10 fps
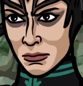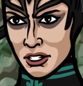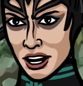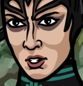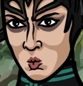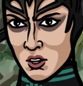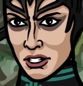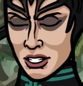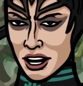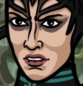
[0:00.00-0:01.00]
Yes, well, it
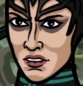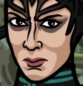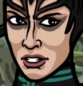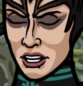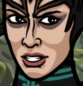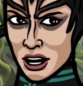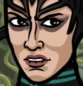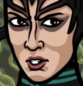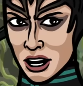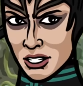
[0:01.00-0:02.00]
still informs my sense of
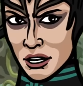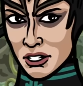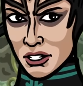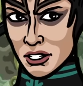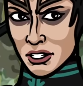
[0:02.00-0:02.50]
justice.